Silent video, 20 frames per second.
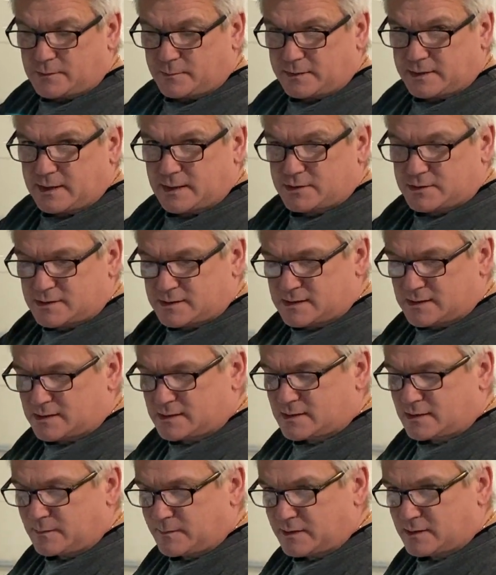protection since it's
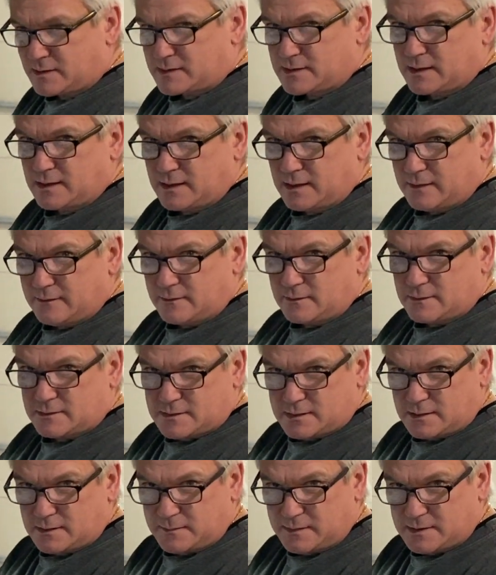going to be outside, even though it's
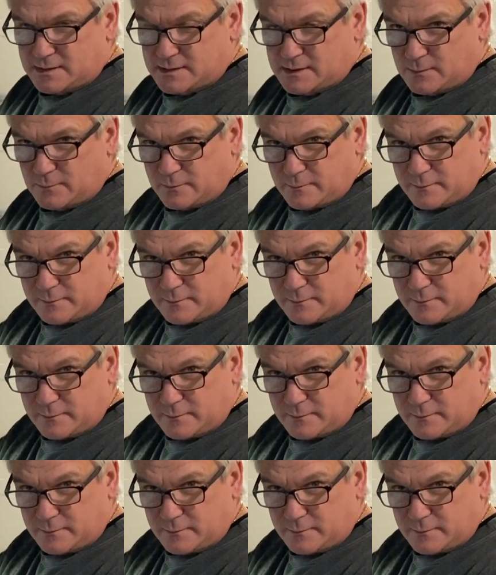going to be inside